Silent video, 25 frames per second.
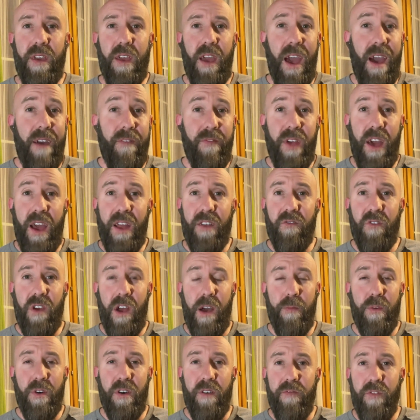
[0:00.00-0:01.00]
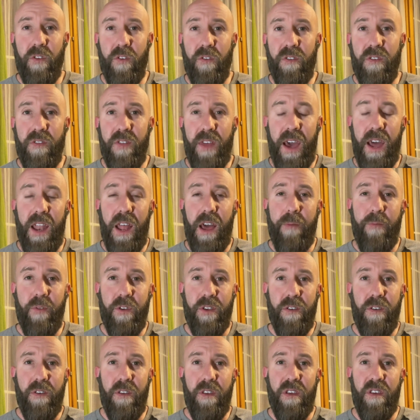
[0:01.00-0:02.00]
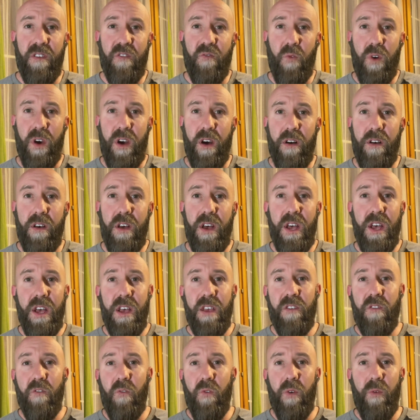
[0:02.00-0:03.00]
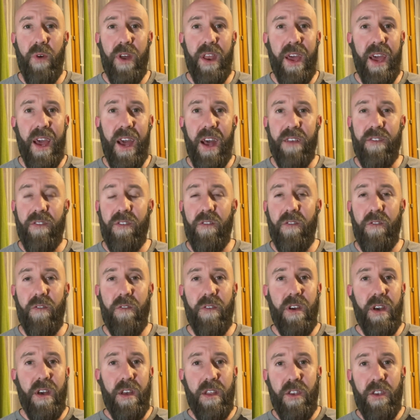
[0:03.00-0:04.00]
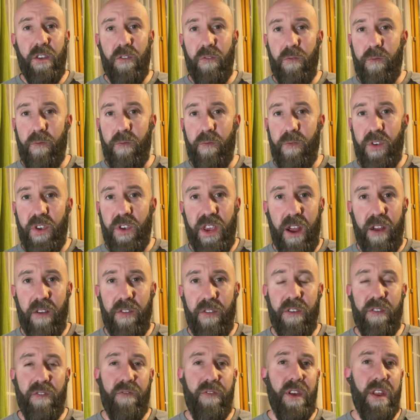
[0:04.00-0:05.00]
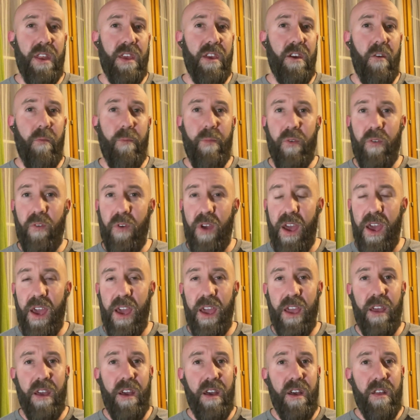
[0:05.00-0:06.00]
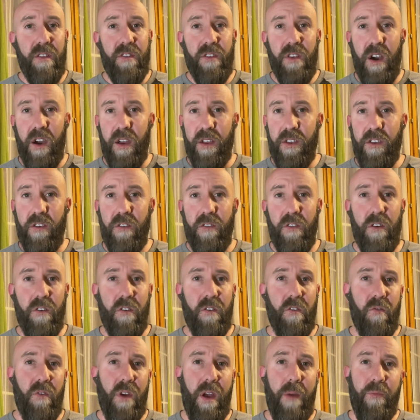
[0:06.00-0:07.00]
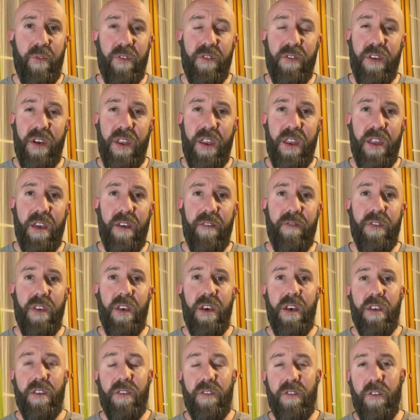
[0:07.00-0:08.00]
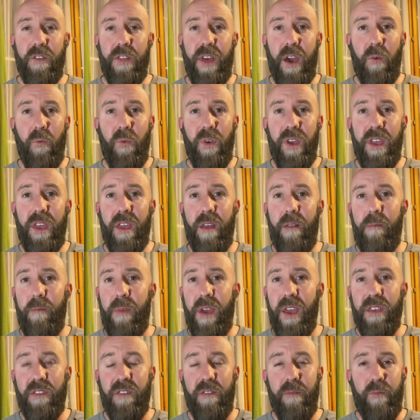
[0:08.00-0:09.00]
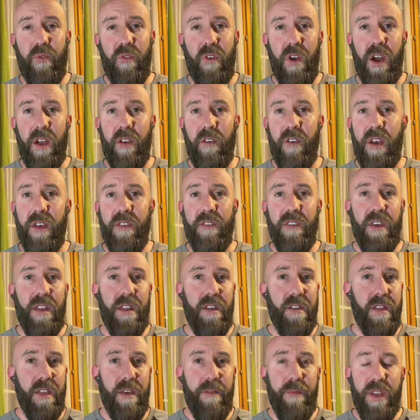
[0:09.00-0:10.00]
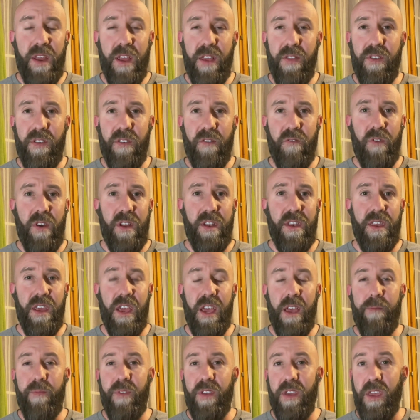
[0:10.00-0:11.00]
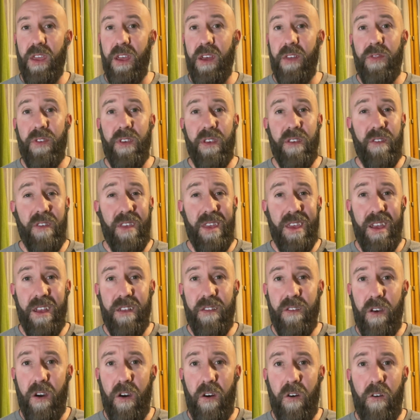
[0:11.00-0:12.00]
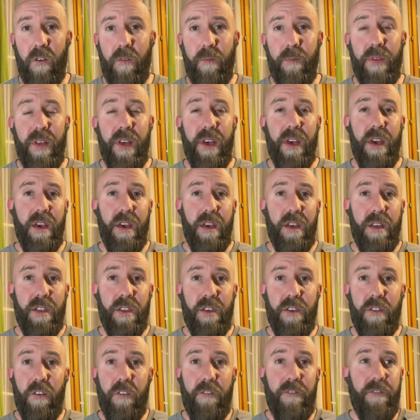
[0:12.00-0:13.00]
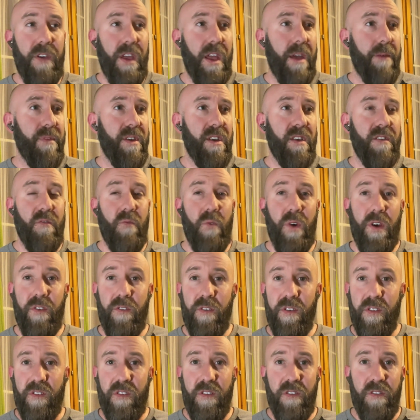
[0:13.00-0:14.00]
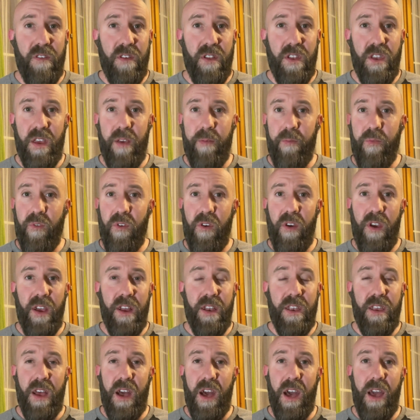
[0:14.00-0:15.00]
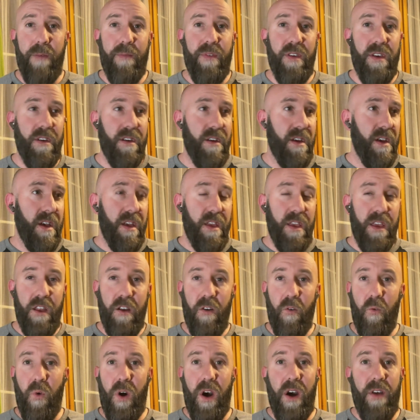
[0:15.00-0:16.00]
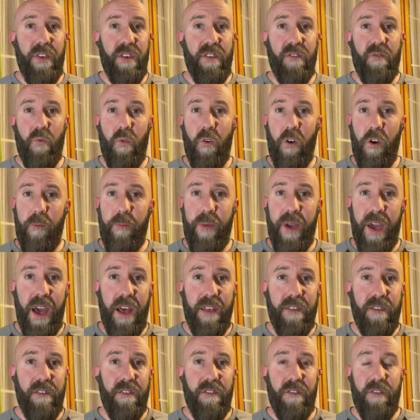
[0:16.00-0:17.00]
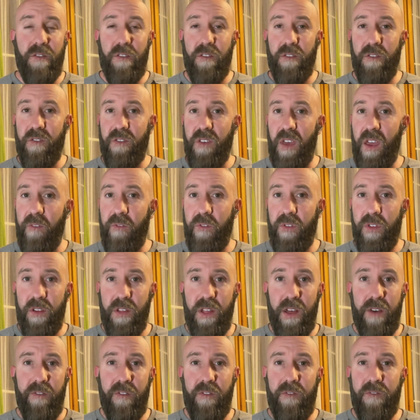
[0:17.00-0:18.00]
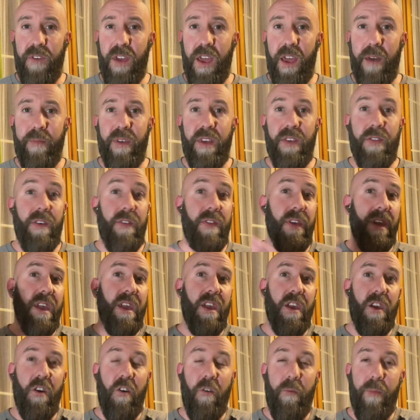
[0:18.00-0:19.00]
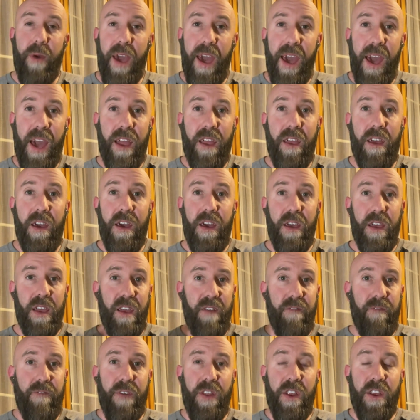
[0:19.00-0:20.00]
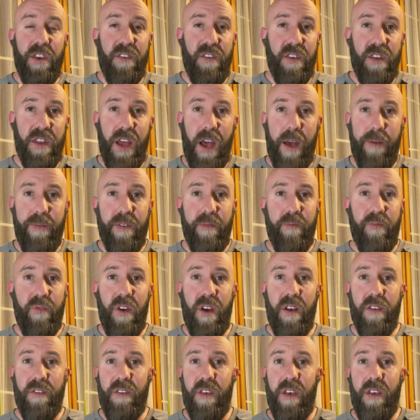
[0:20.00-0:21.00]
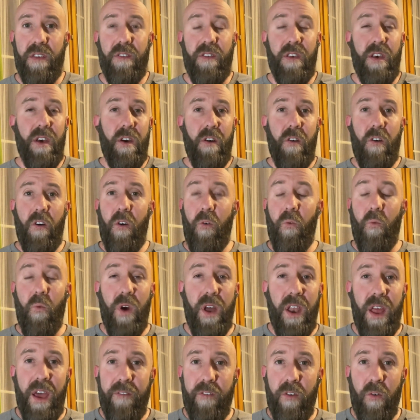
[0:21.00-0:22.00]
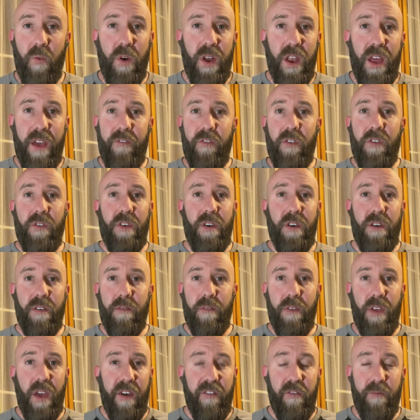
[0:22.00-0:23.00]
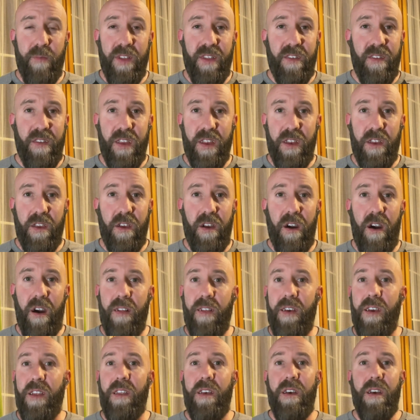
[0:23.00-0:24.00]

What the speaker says: have that trauma of losing that opportunity as well. So we want to ask you to share this video, pray, talk to your local representatives so that we can make some progress and eliminate this red tape to get these kids home to their families, whether it's just a temporary time to, while this war passes so they're safe with a loving family, then they can go back and finish the adoption process, or whatever the governments need to call it.